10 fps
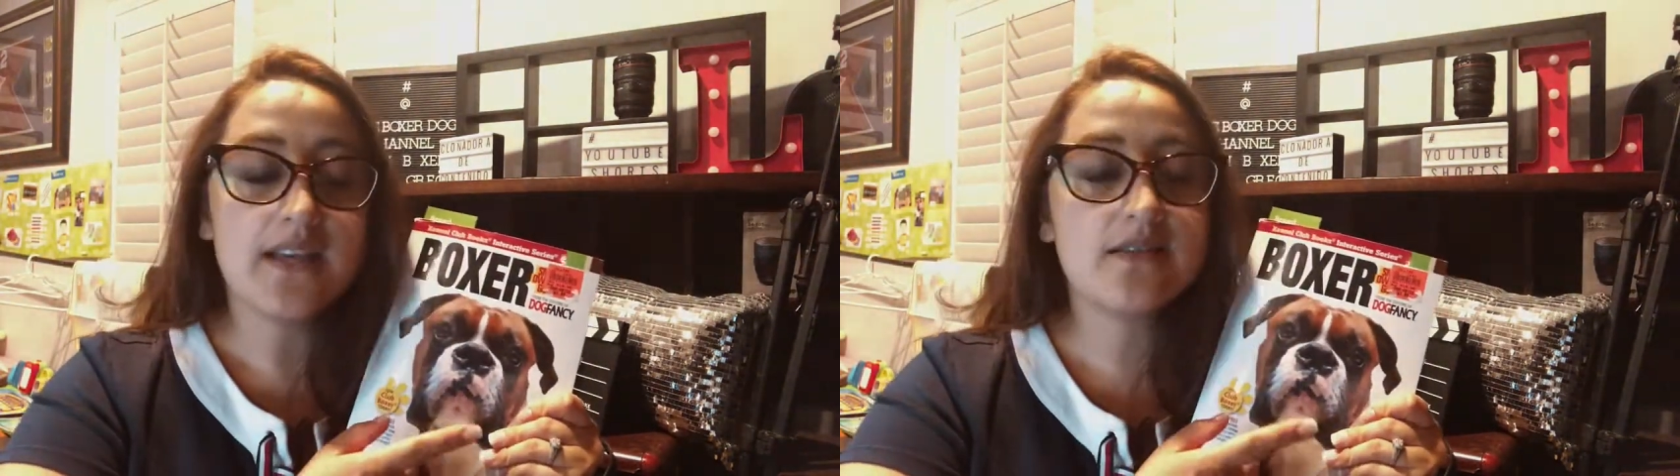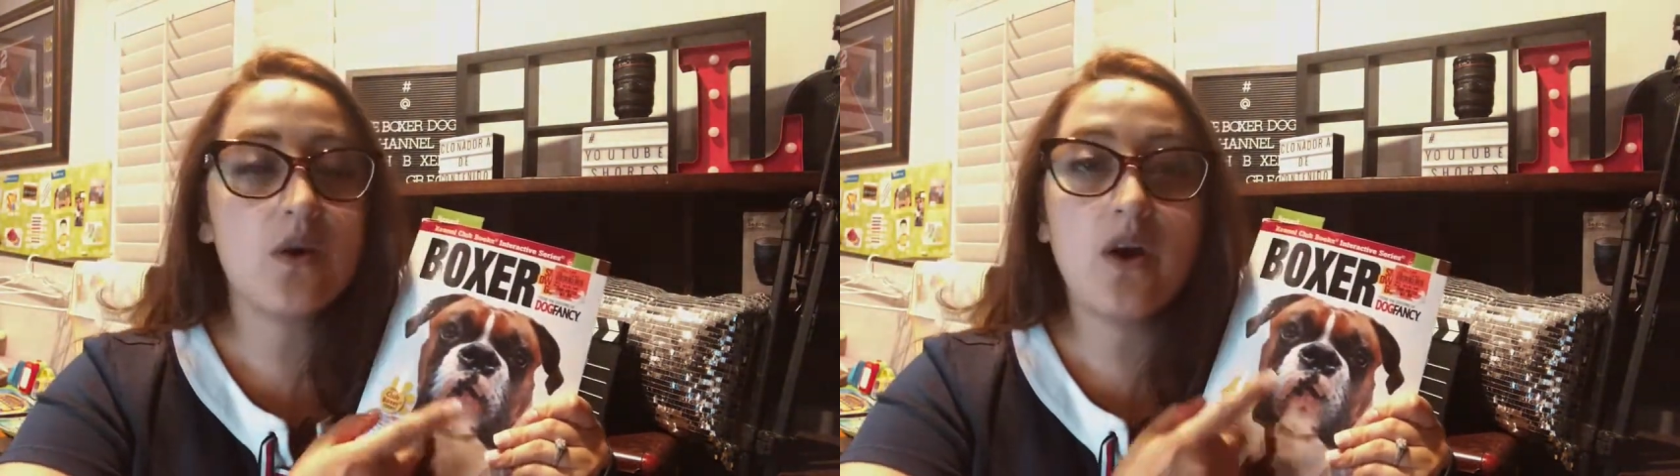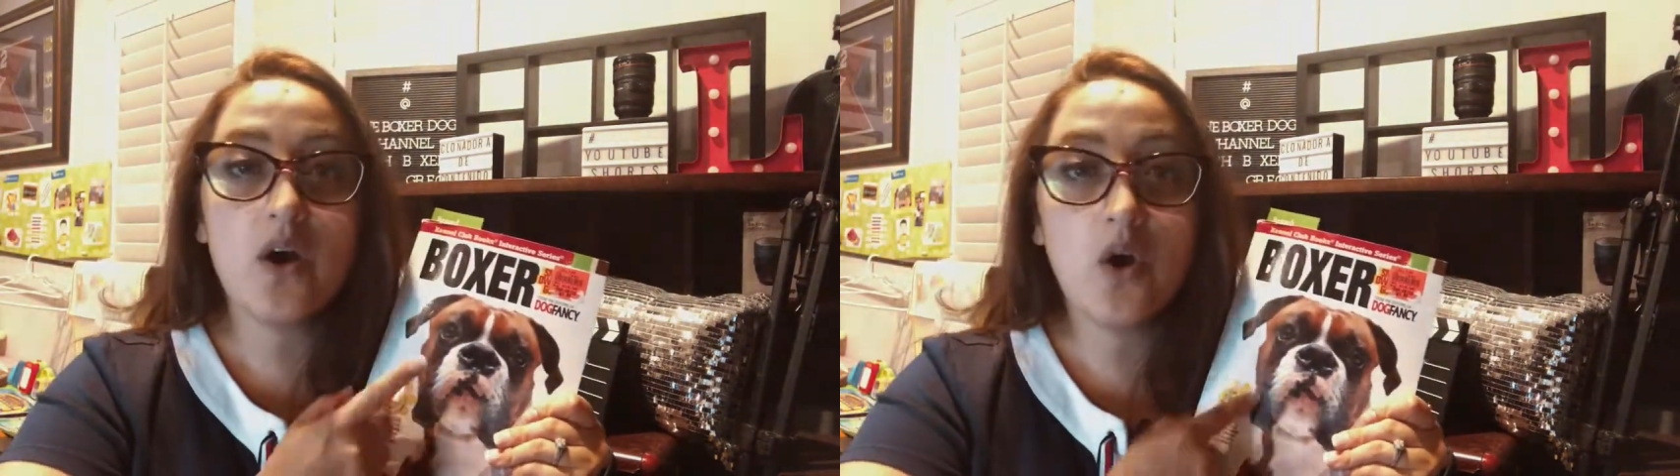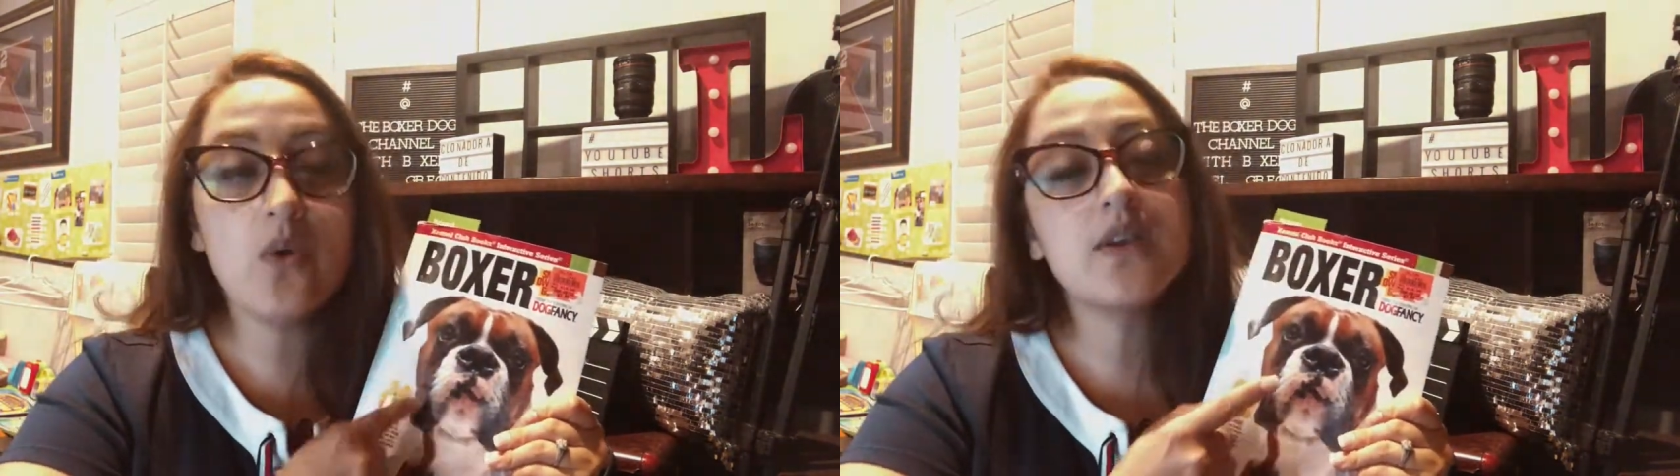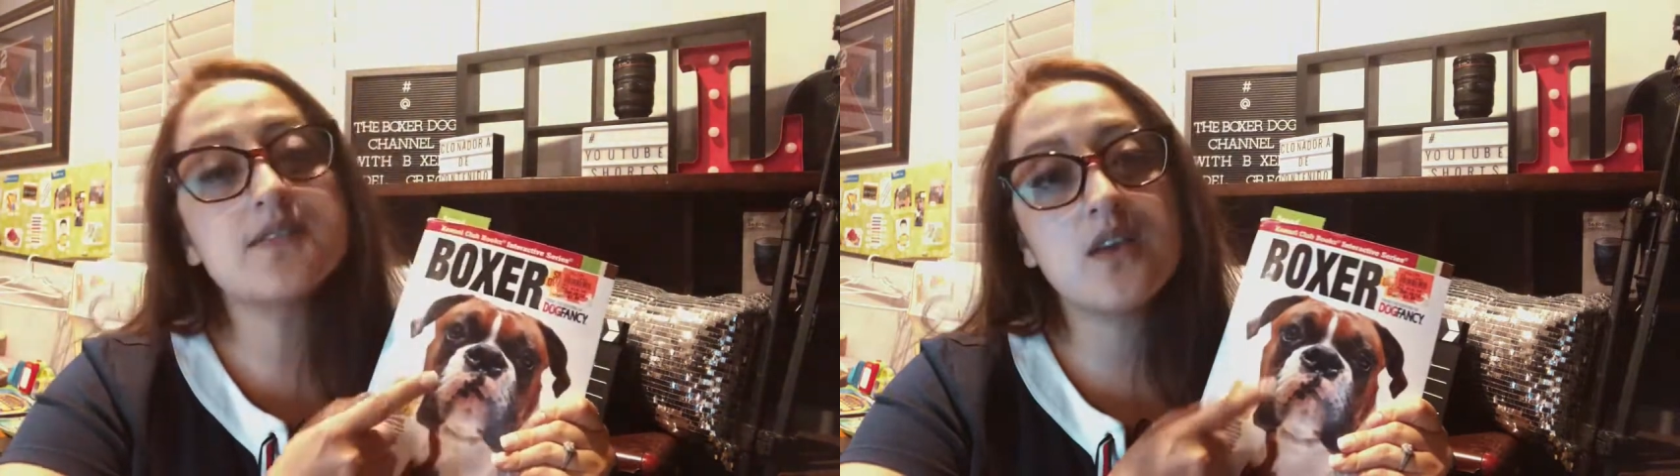So I
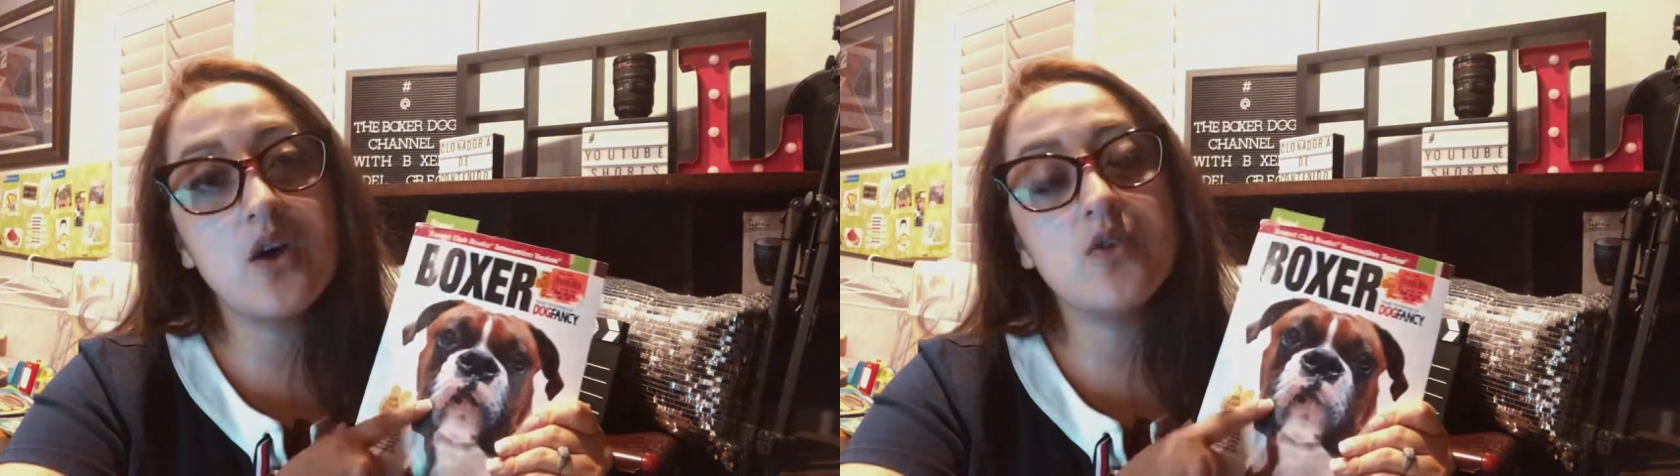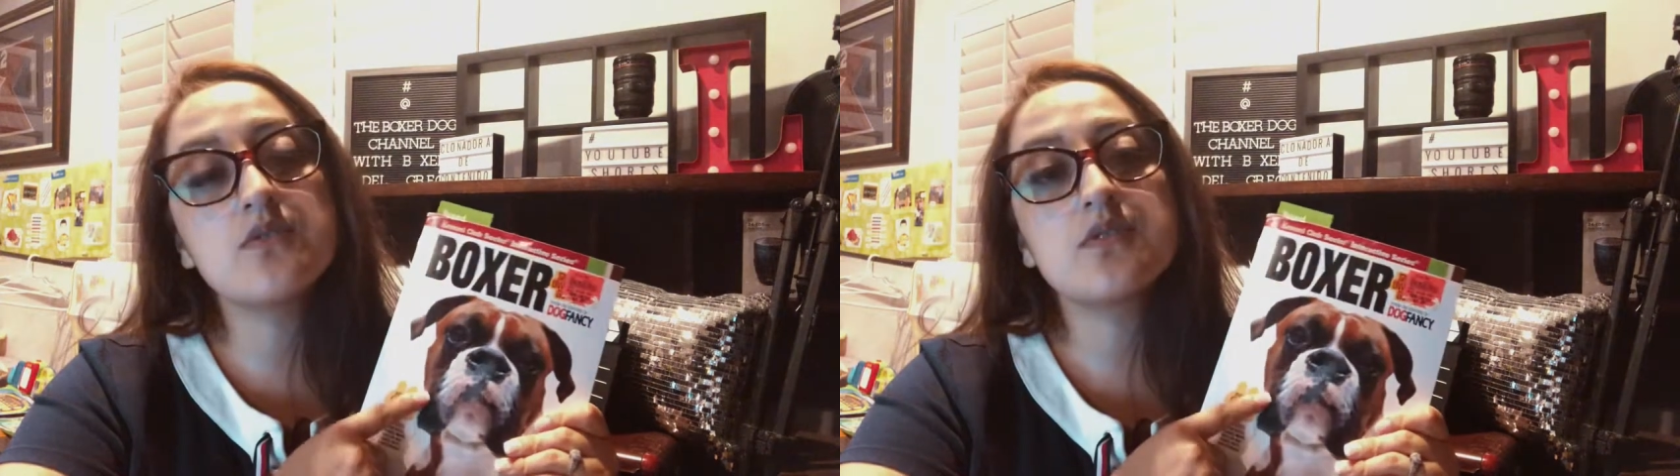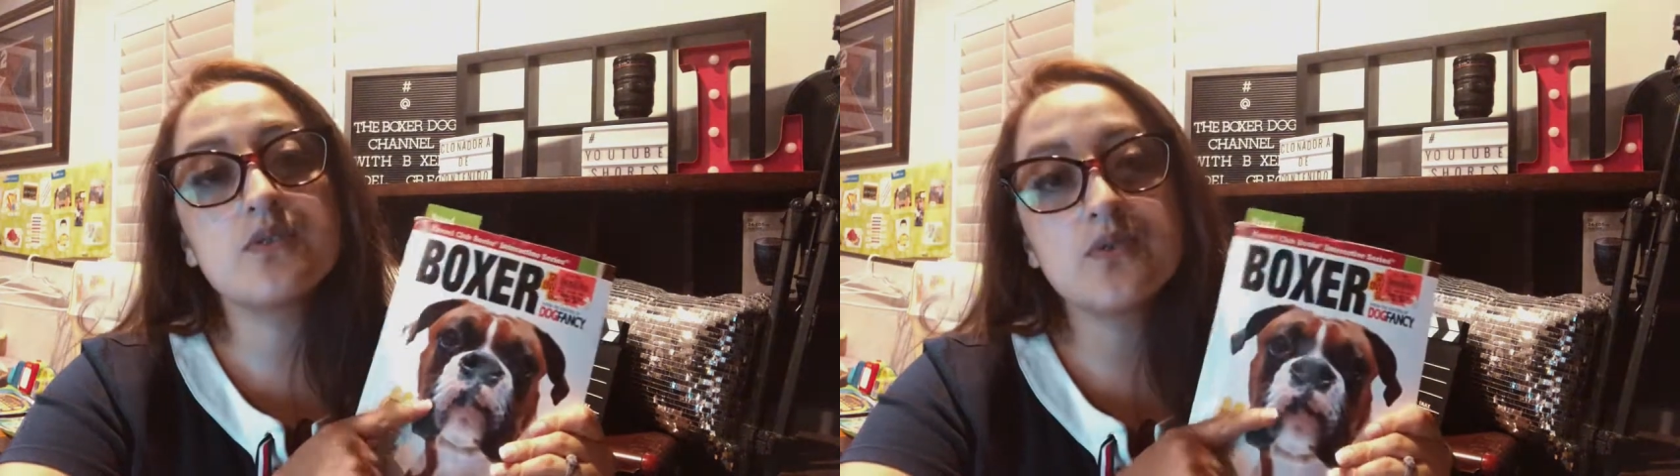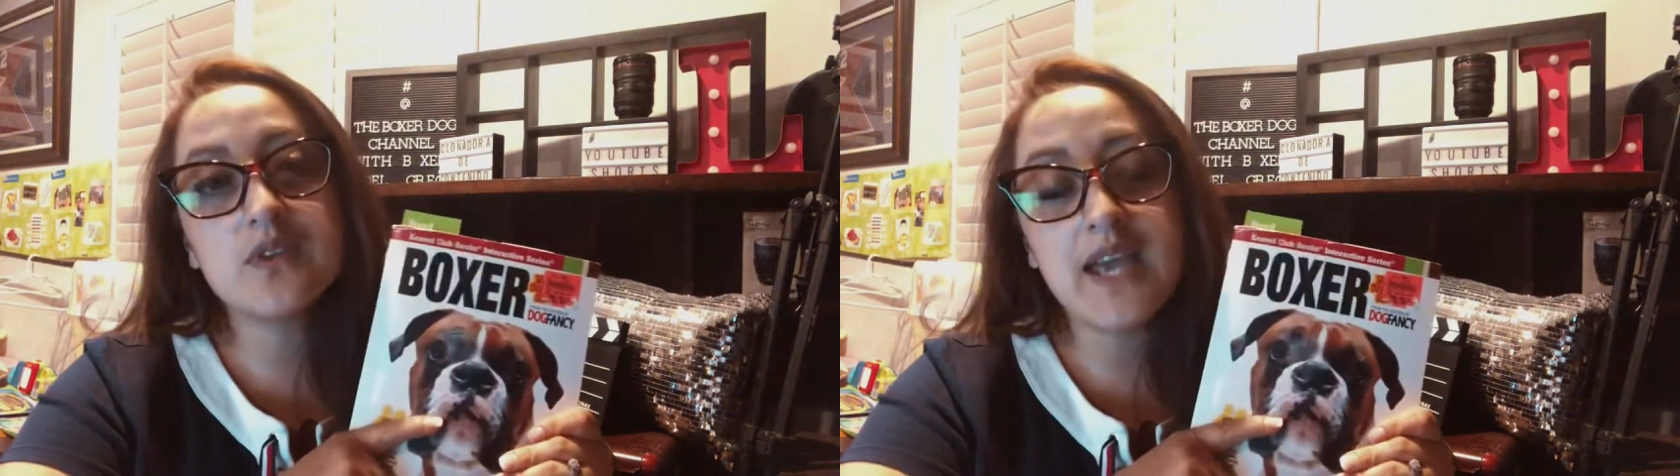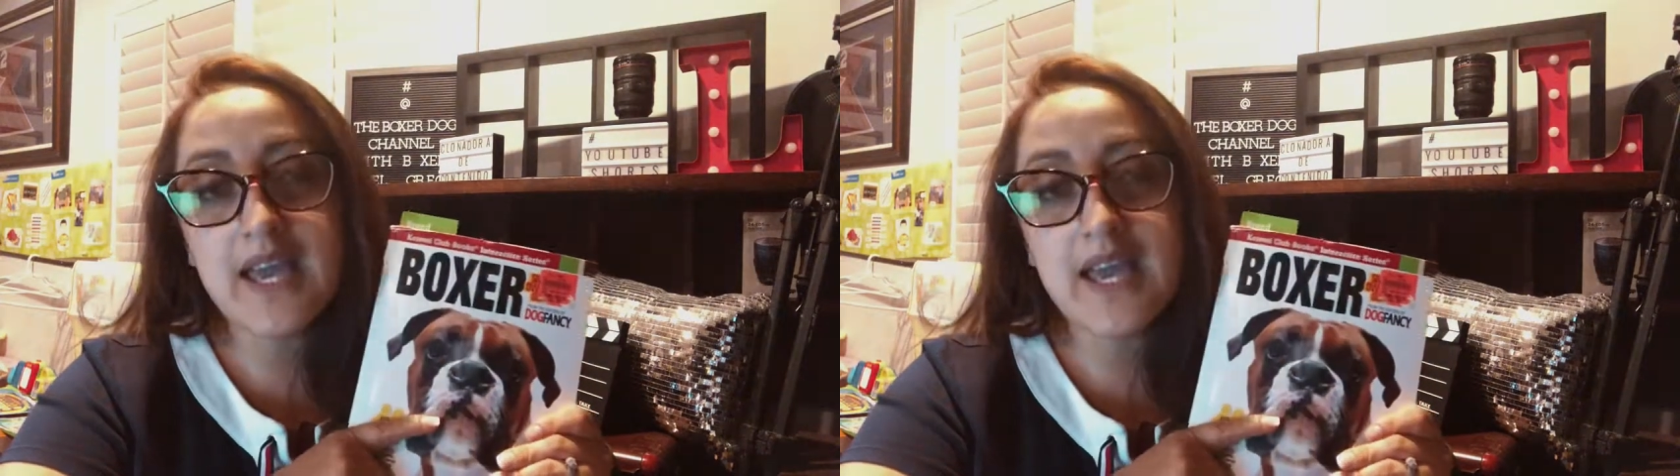always go to the